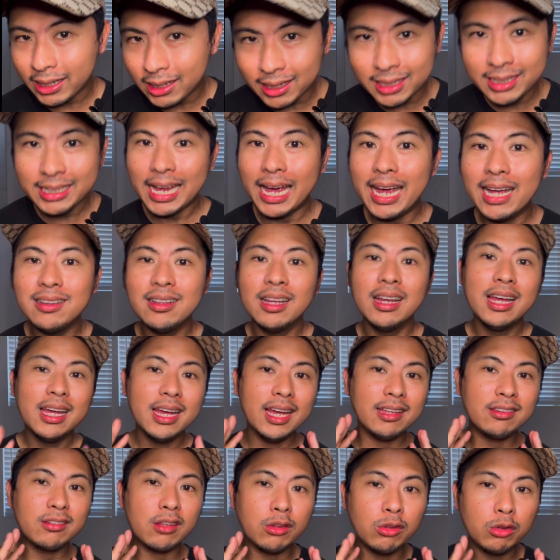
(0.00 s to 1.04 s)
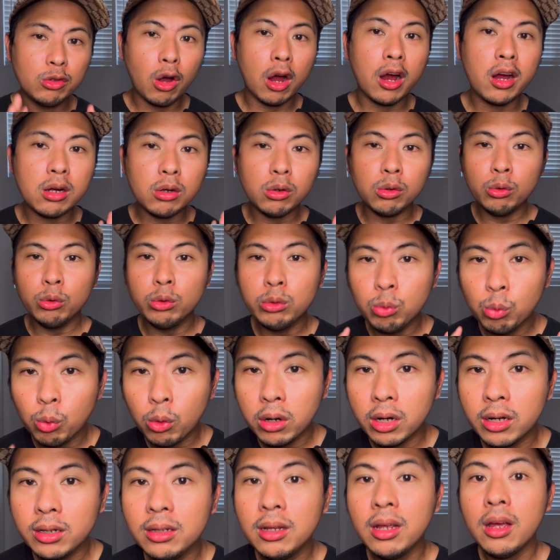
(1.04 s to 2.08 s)
Again, it's a dark oud
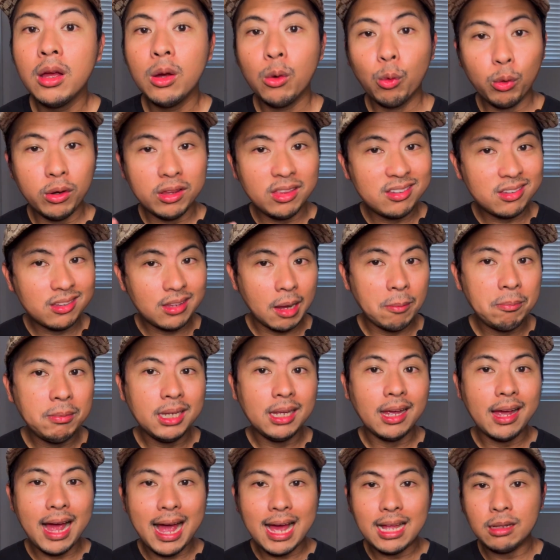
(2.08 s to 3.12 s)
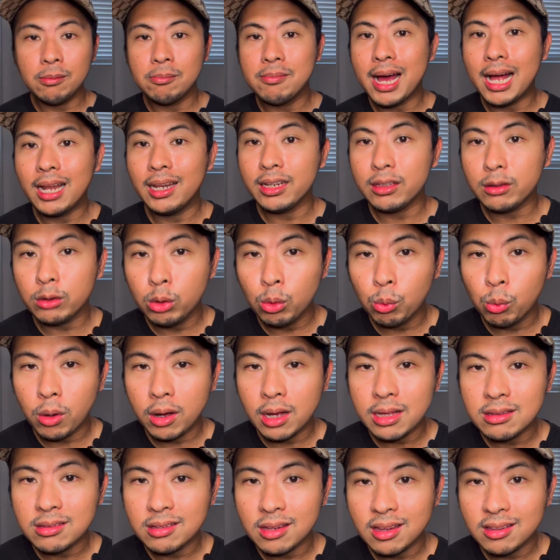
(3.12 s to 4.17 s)
wood with semi-animalic
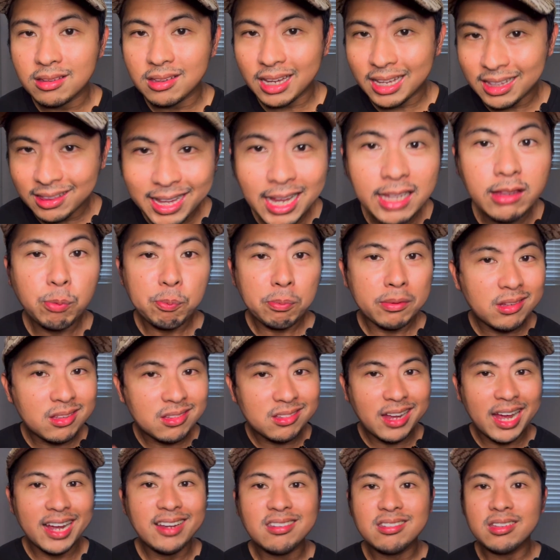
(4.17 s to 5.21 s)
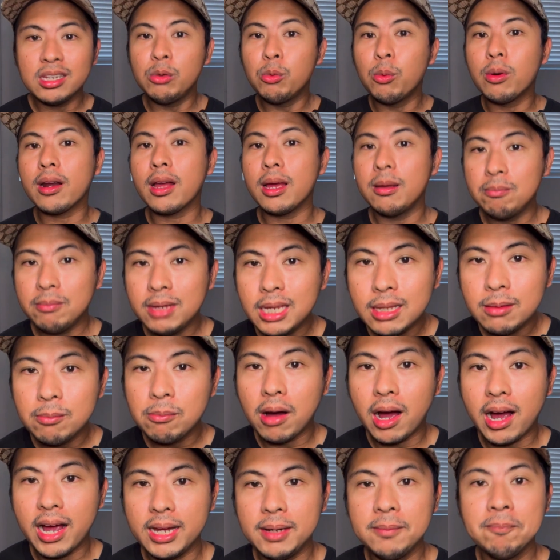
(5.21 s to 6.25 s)
nuances, and that's precisely what I mean
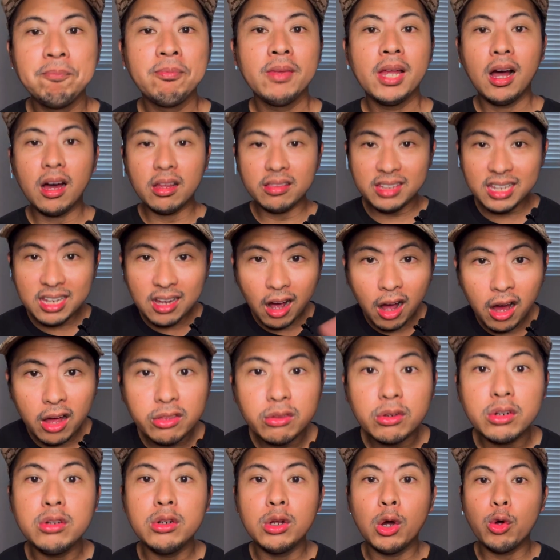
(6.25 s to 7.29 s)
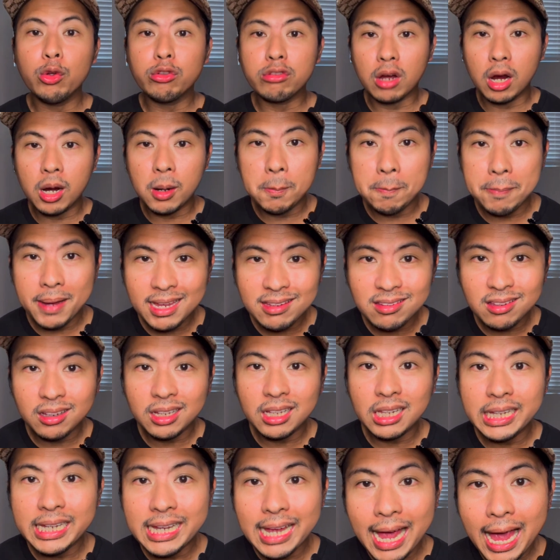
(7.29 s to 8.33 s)
by the other notes are
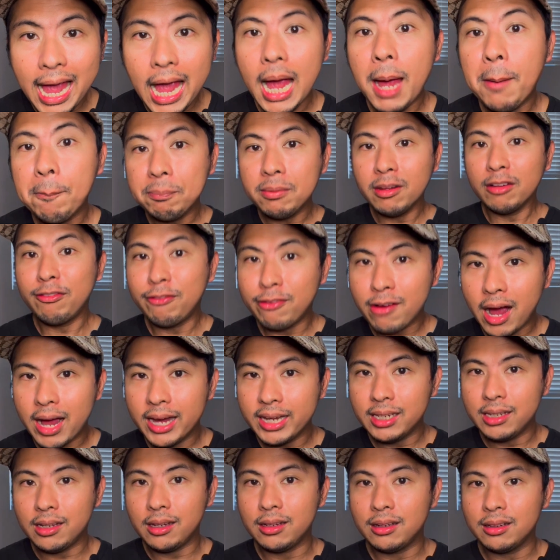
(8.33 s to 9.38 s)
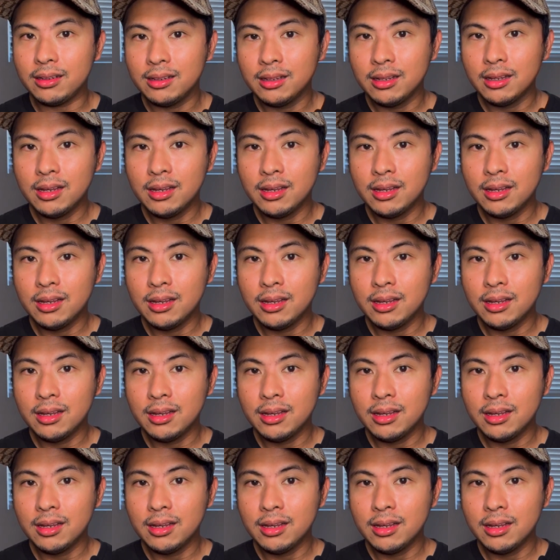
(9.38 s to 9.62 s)
basically amplifying